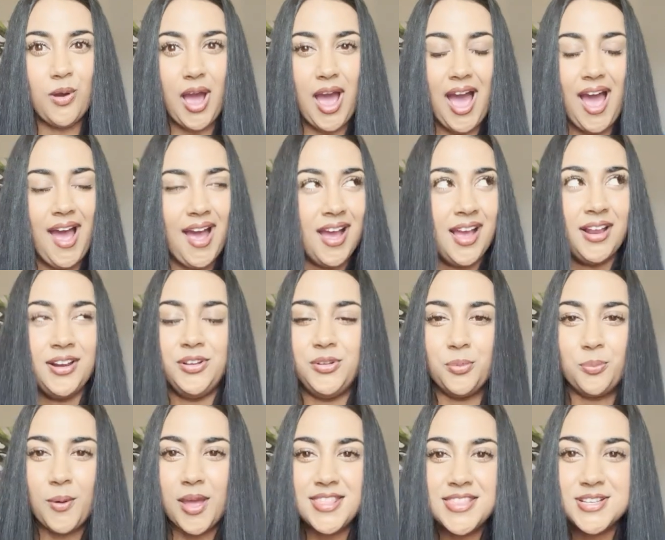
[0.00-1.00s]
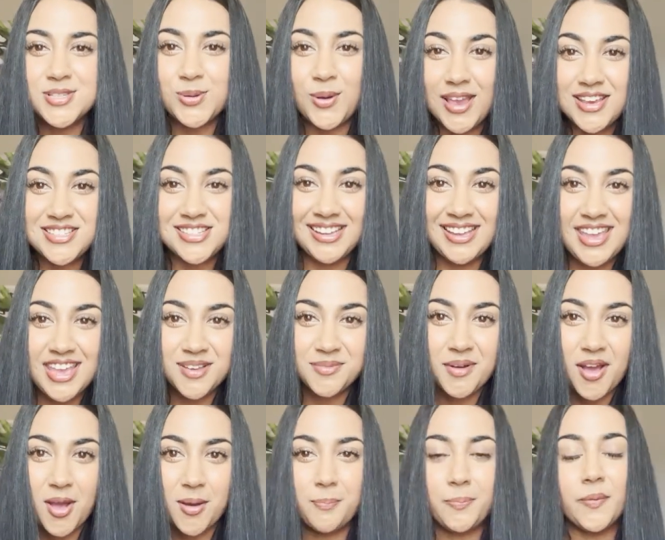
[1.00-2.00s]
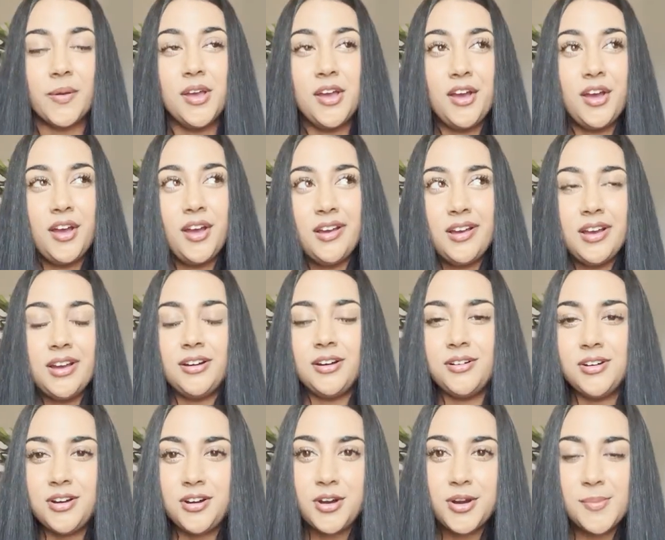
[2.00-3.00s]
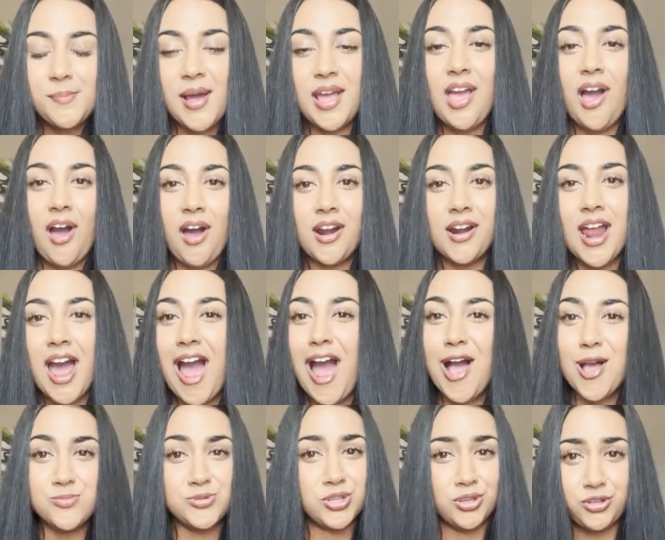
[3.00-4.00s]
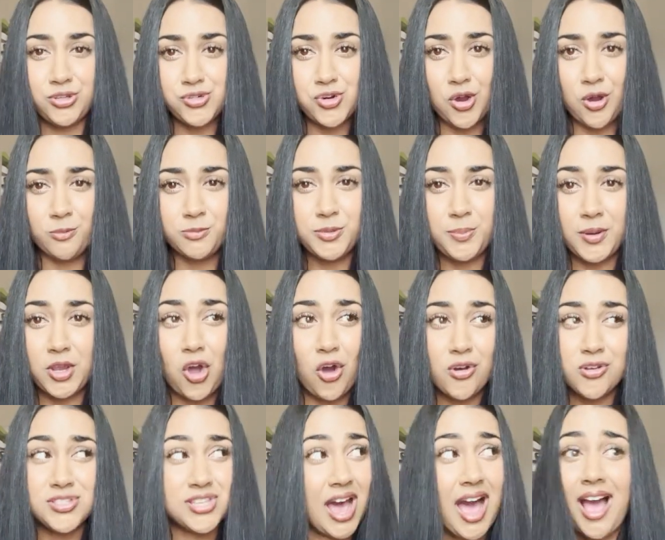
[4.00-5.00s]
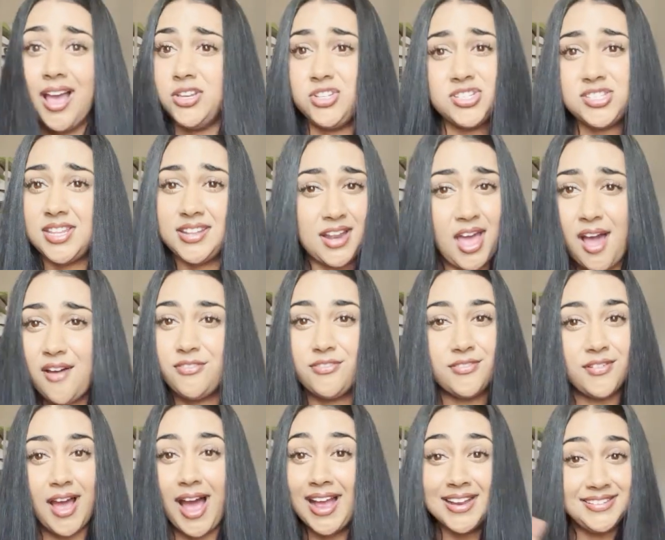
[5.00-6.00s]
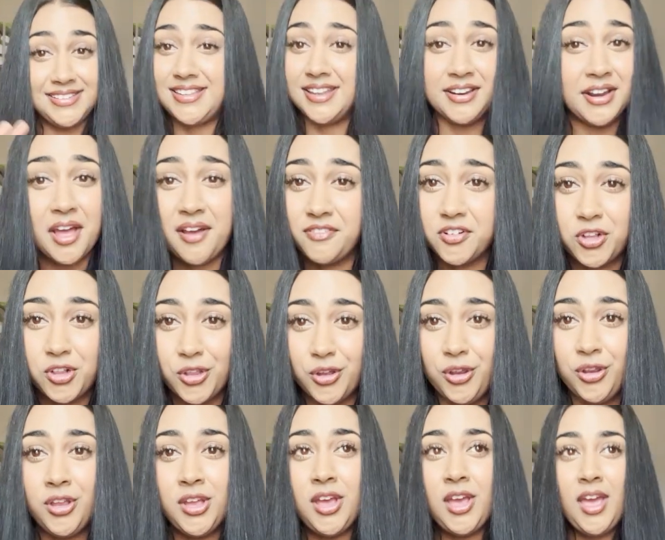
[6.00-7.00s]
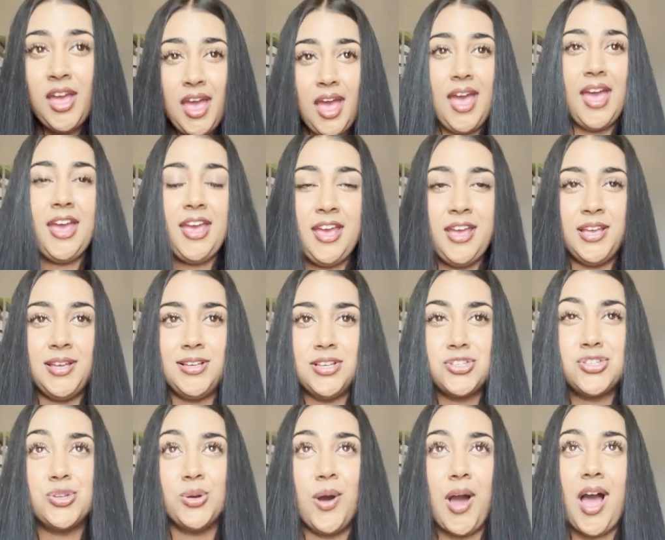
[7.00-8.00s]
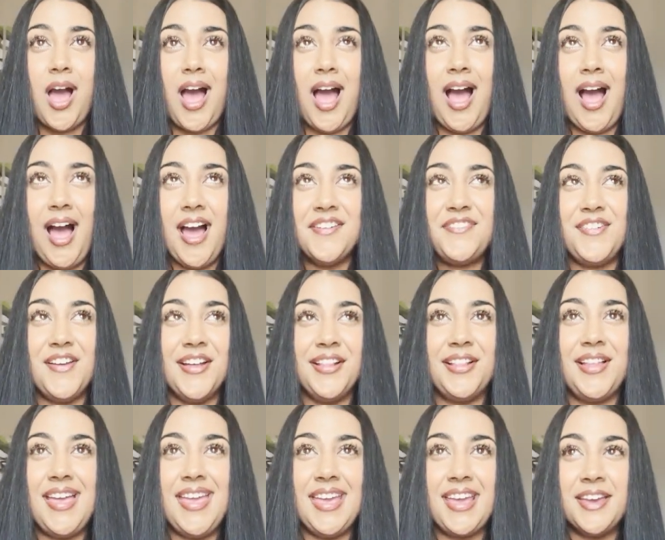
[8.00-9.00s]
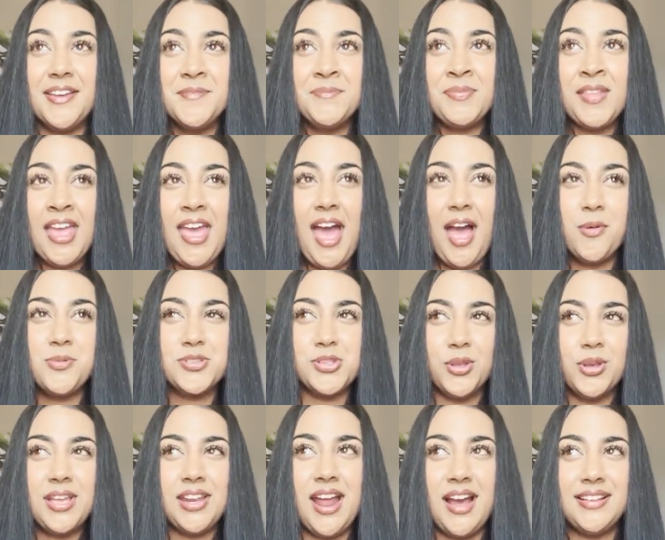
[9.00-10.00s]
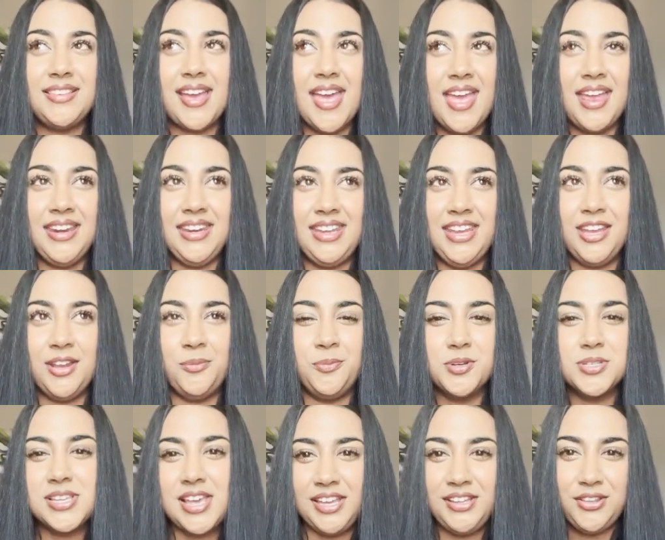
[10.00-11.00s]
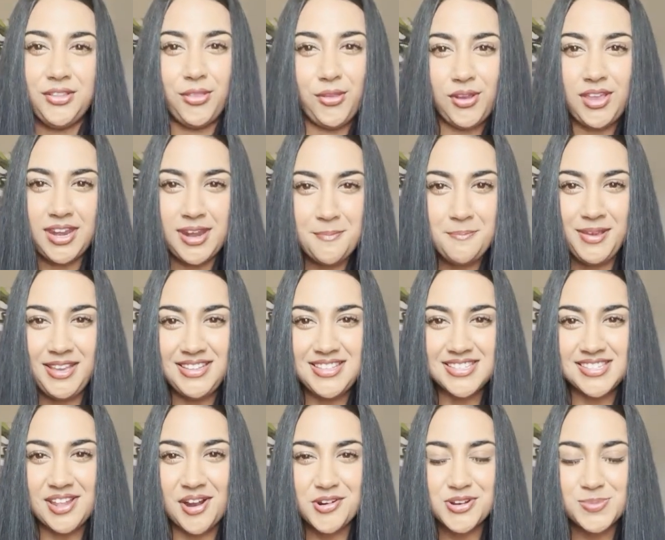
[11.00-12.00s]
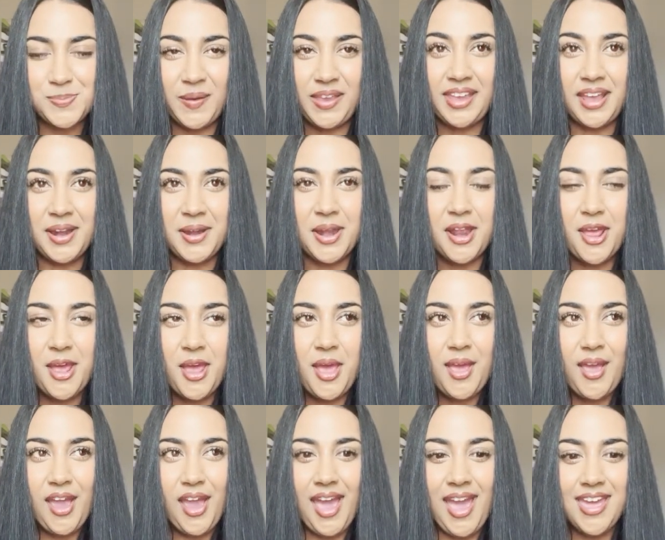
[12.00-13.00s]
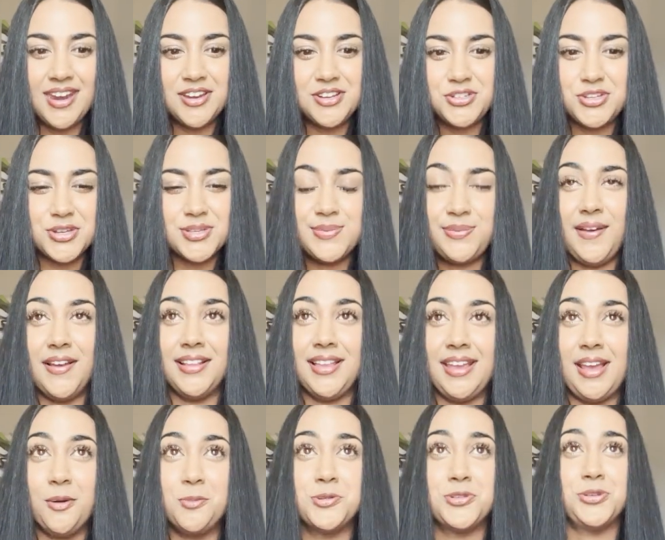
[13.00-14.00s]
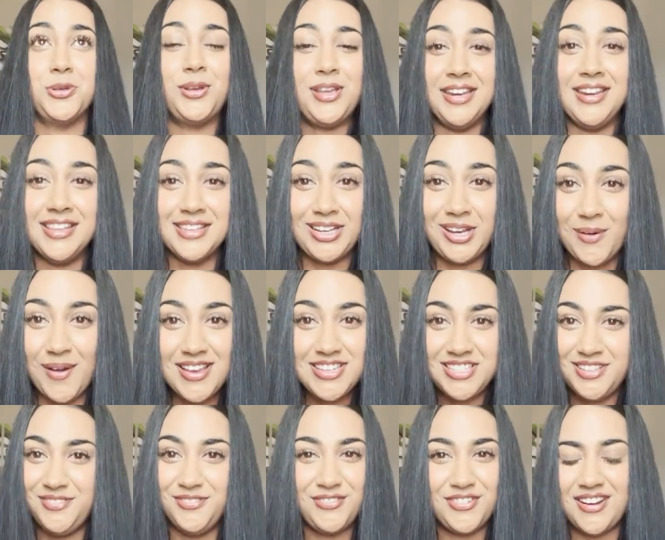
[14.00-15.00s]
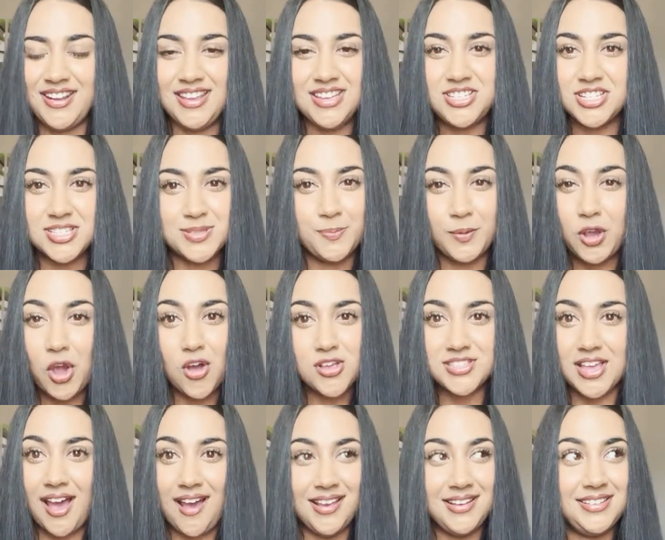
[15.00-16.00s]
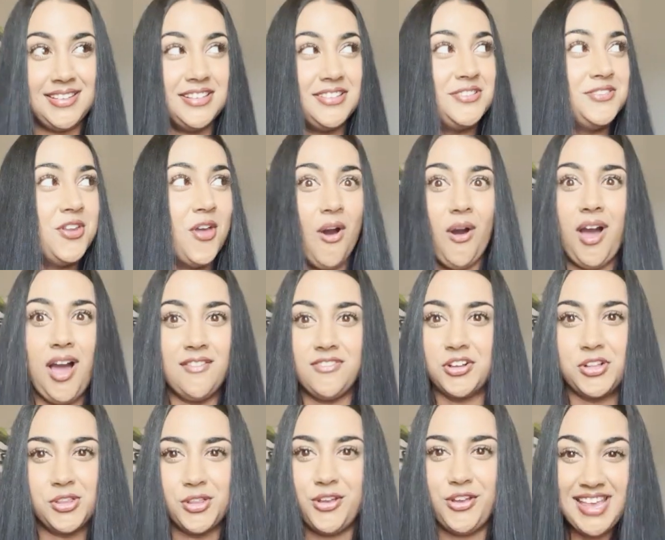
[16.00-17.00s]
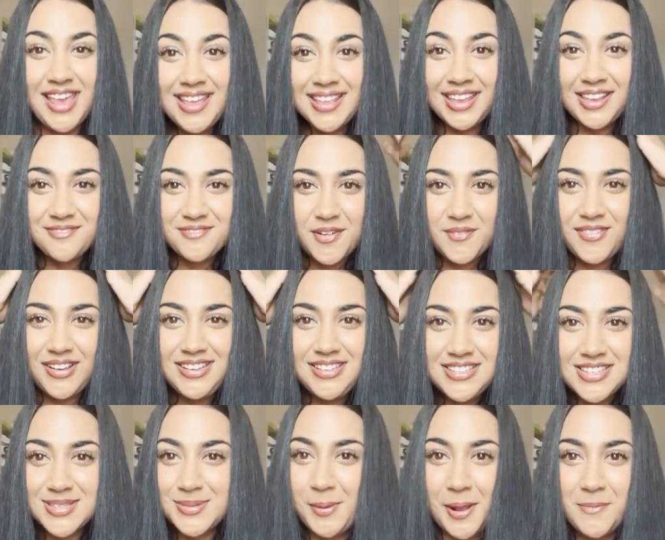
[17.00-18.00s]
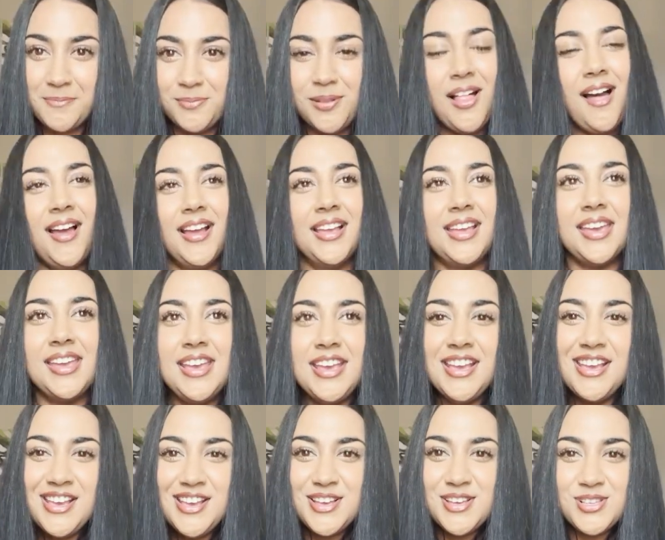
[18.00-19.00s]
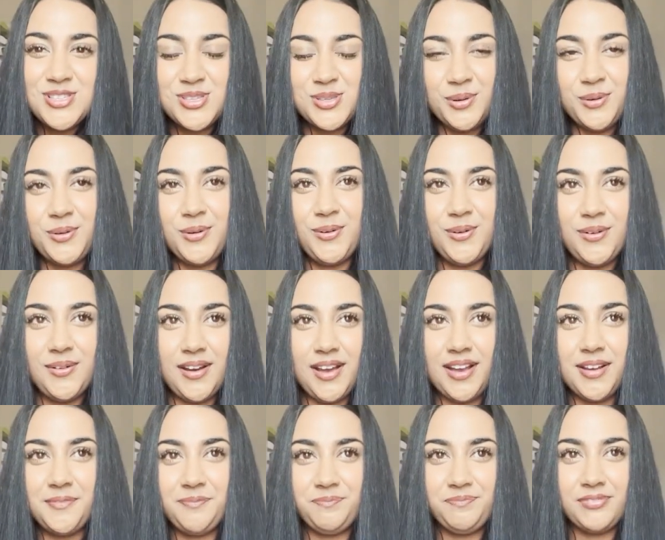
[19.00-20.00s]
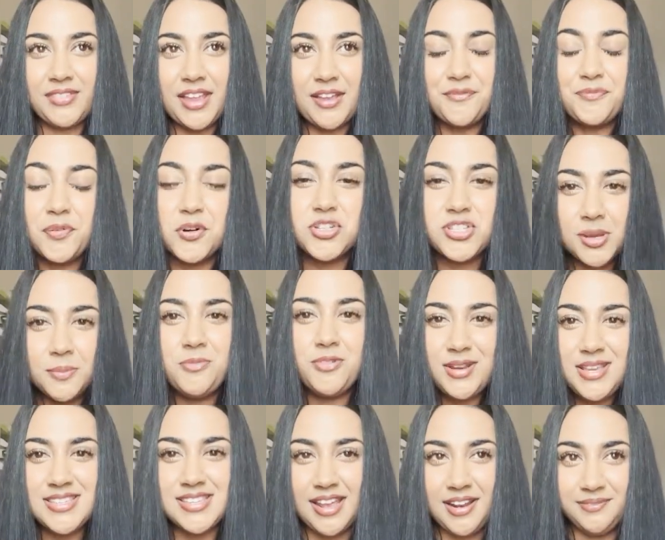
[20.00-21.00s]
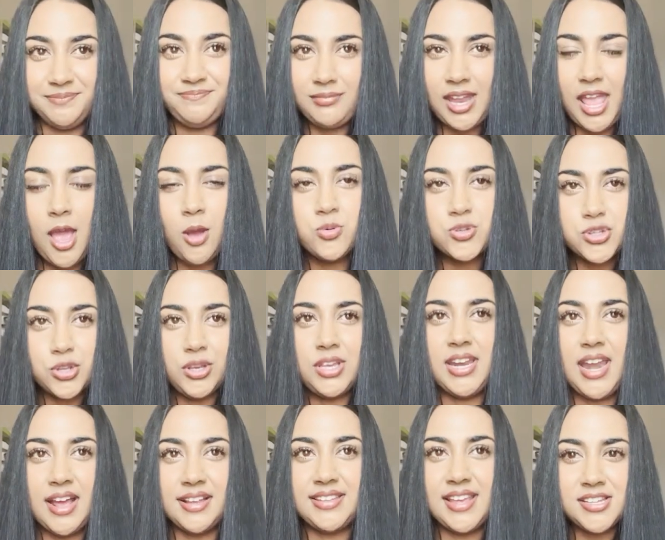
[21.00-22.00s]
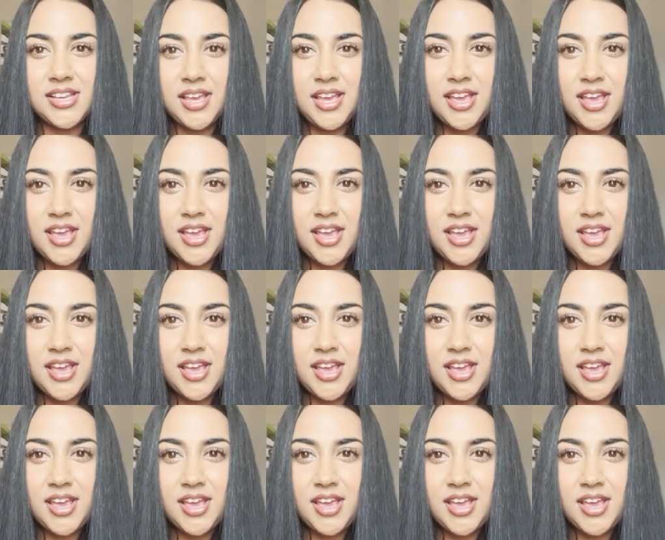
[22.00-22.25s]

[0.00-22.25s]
And when this question came up, oh, my heart absolutely dropped because I didn't have a clue. So I felt like I was looking at it and Ian was kind of looking at me to start speaking. And it just felt like I was looking at the question for ages because I did not have a clue. Like, my mind just went blank. So for some reason, I was looking at it.